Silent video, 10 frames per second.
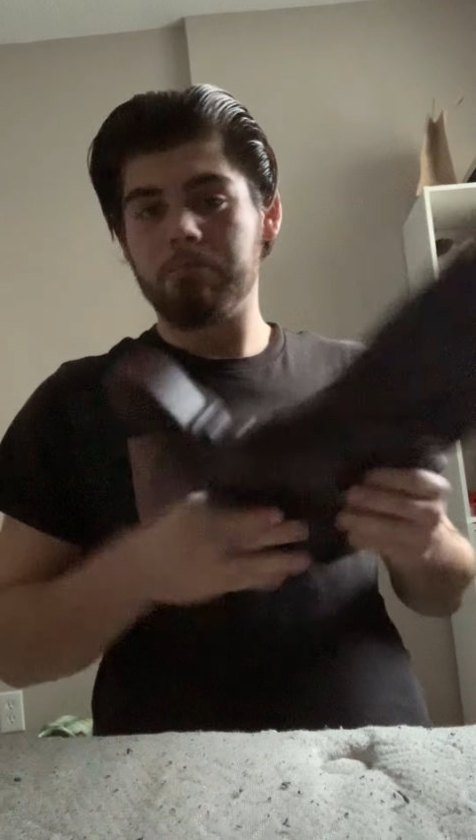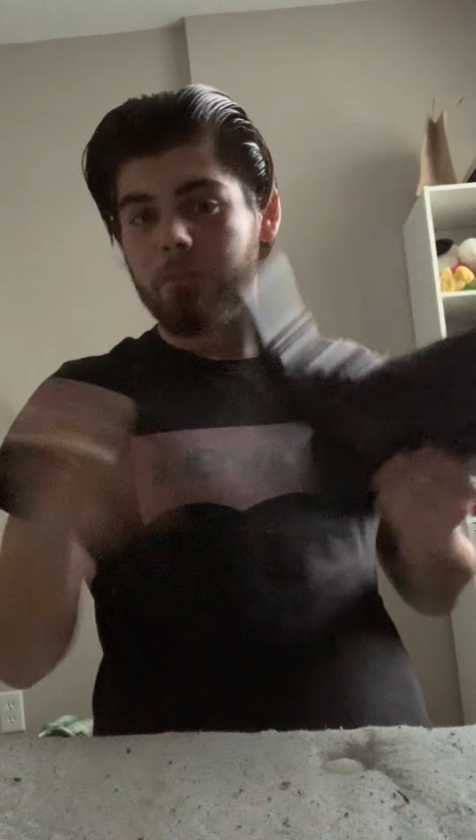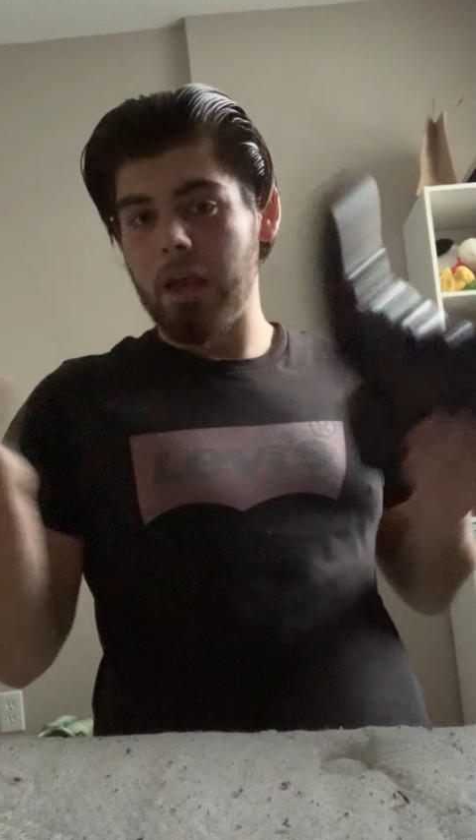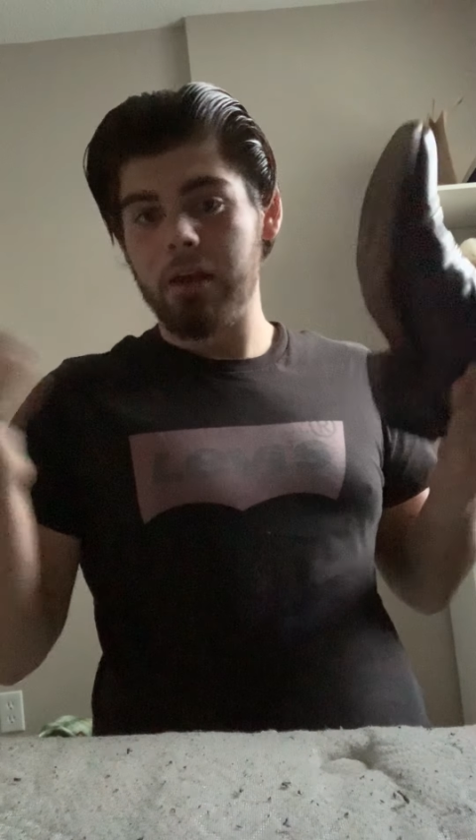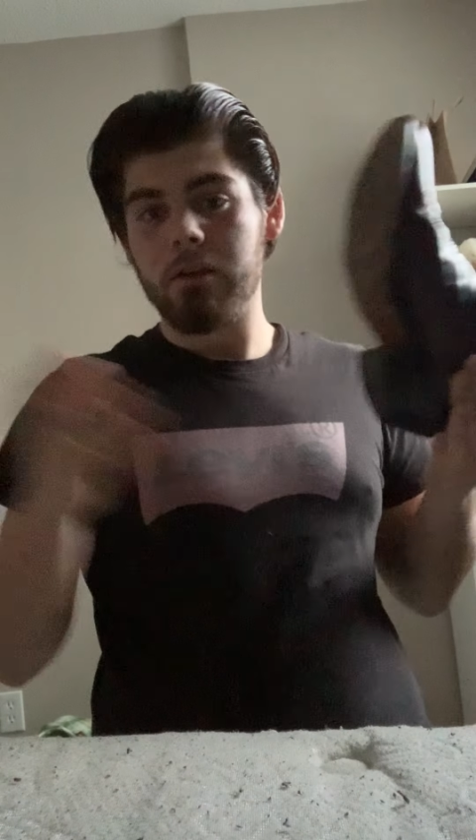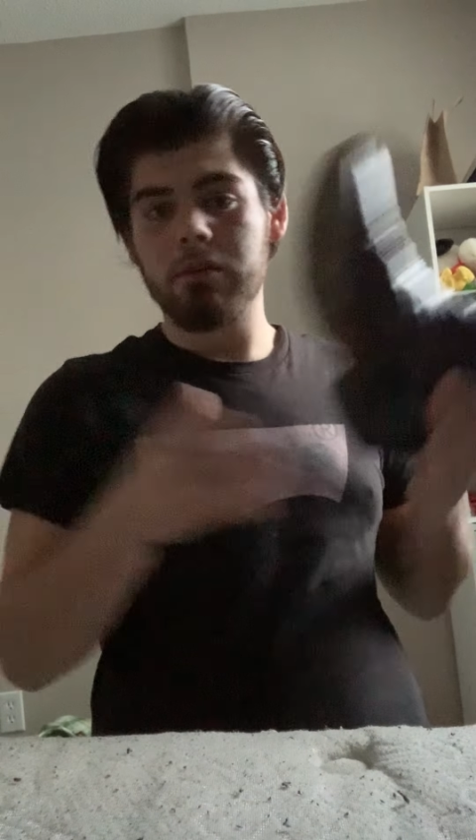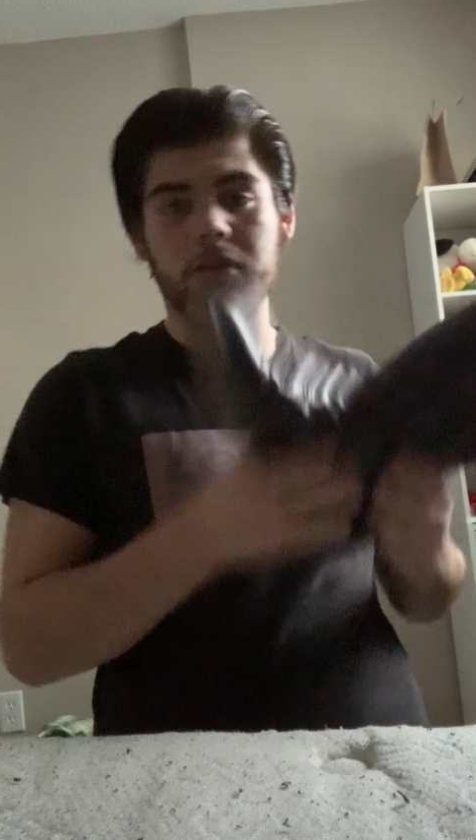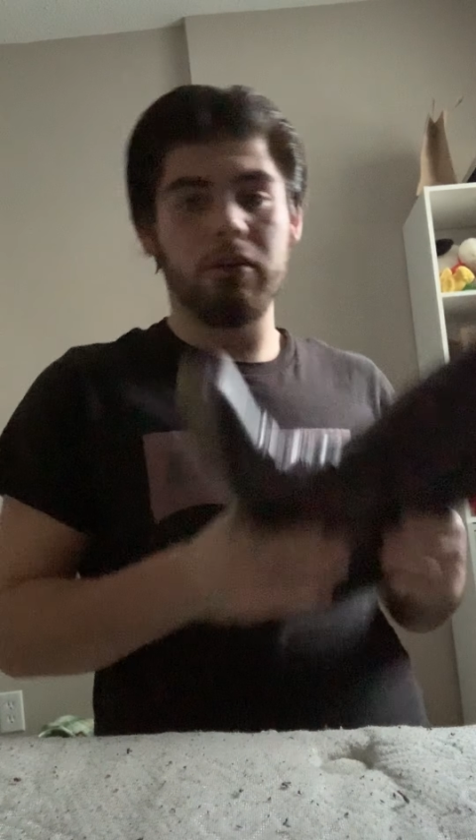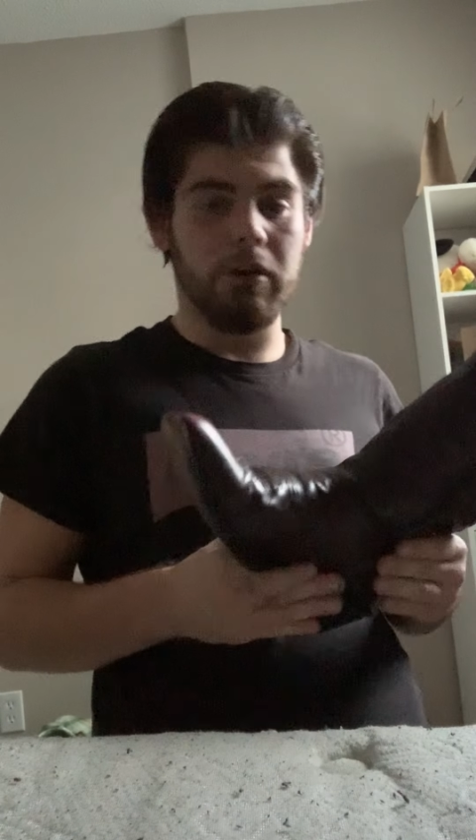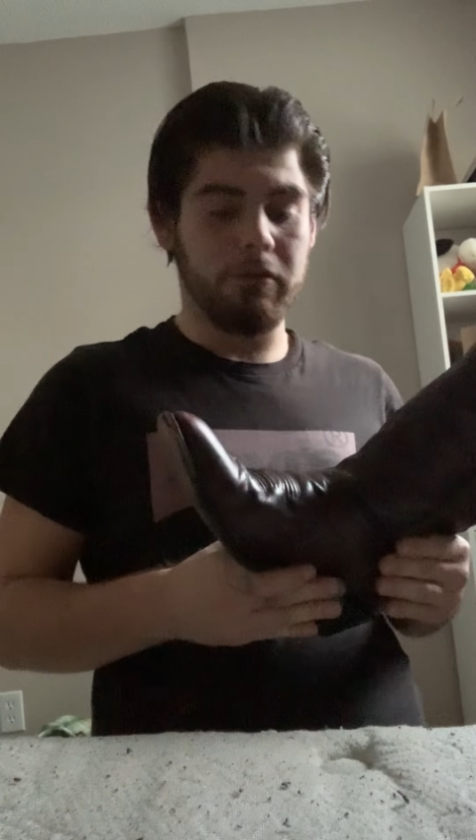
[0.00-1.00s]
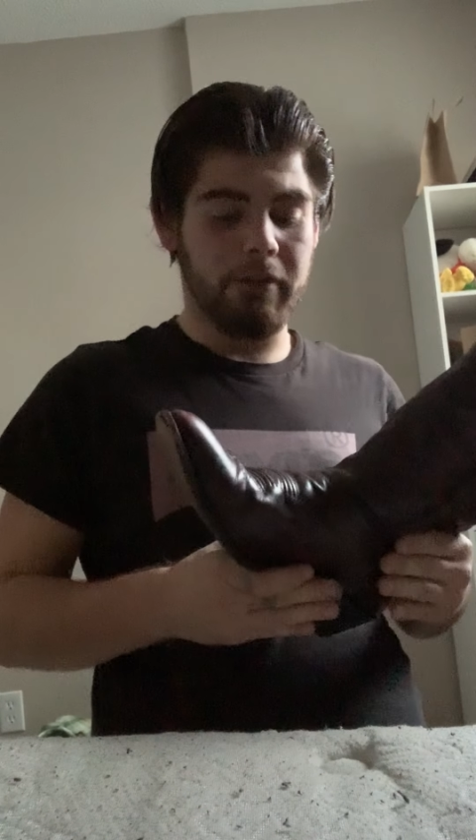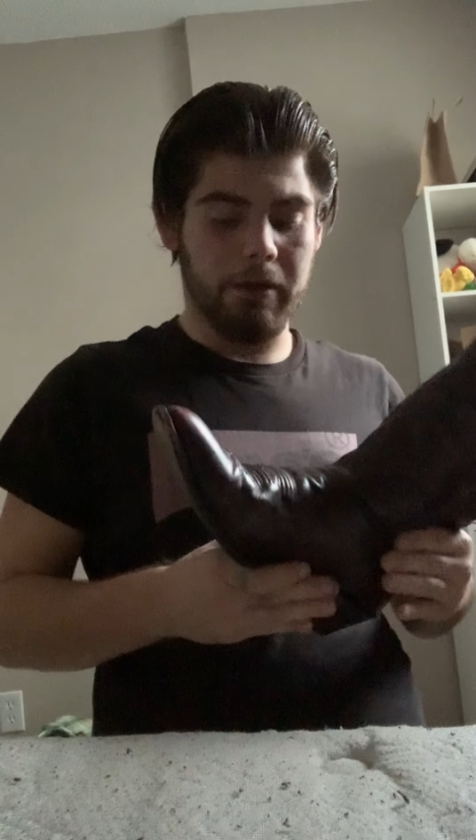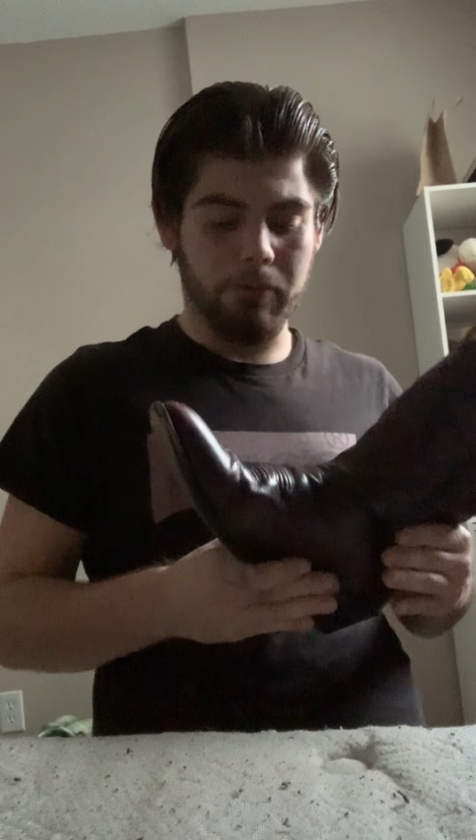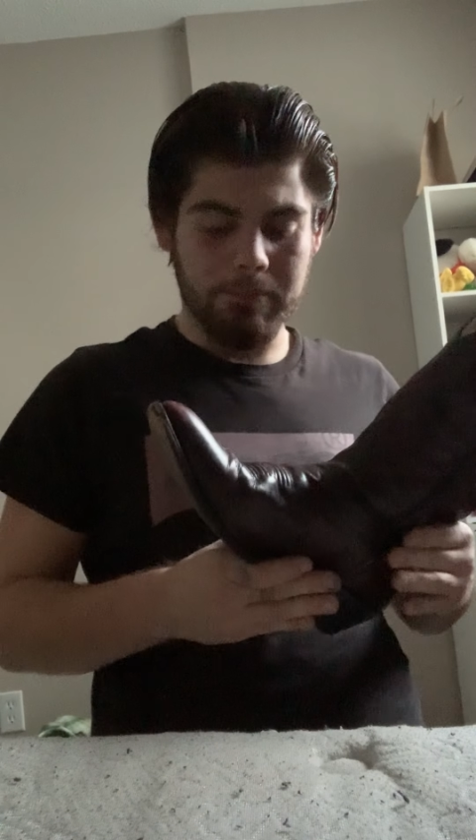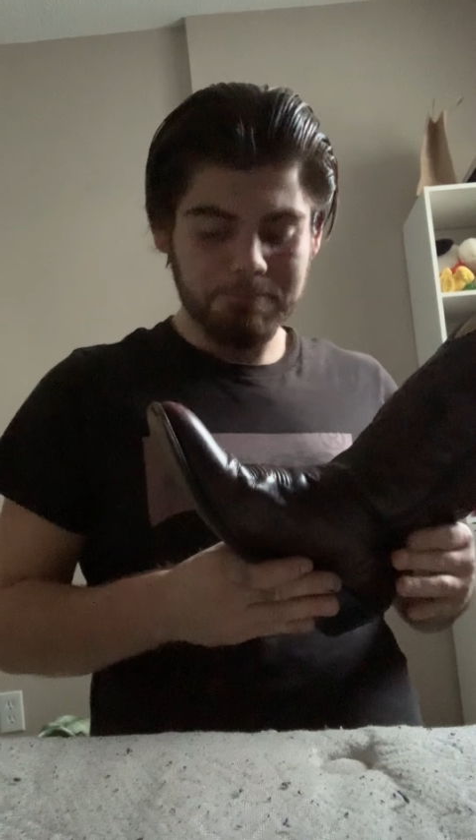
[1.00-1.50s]
hey, do your thing,
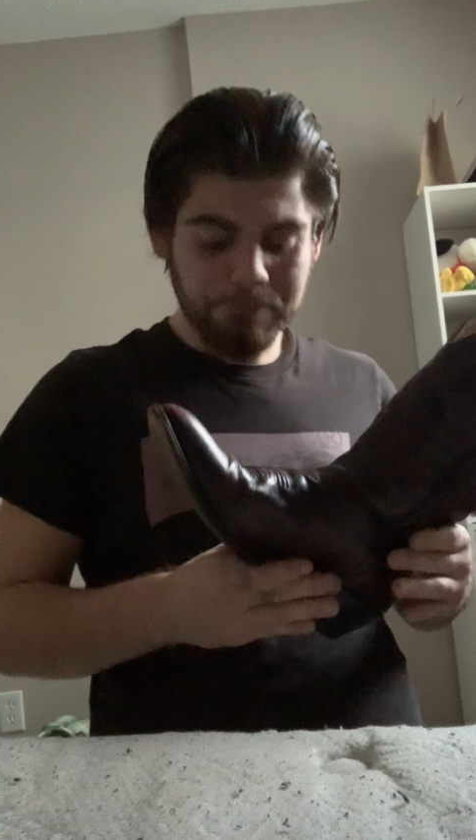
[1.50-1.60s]
right?